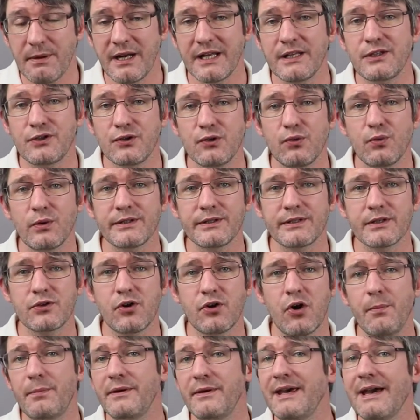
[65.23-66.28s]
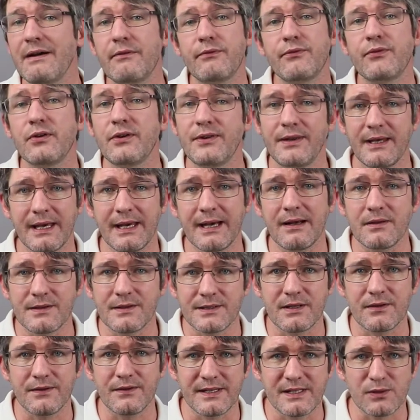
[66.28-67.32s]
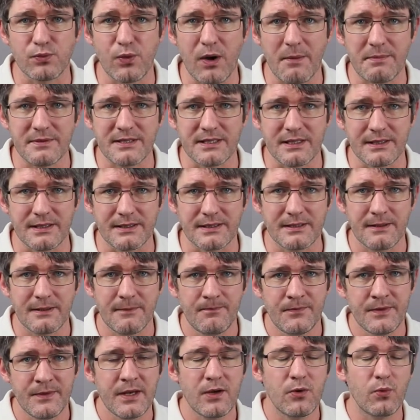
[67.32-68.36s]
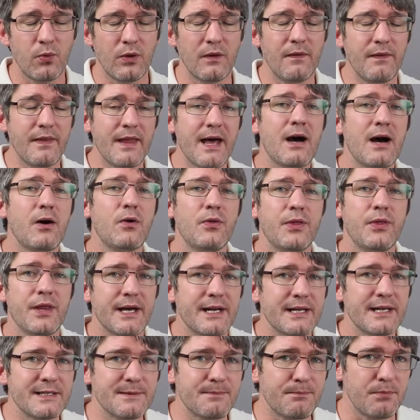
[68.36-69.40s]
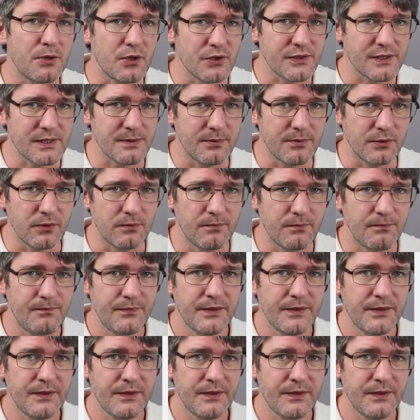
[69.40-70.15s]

but I do want to copy everything else on this website. Well, now that is possible.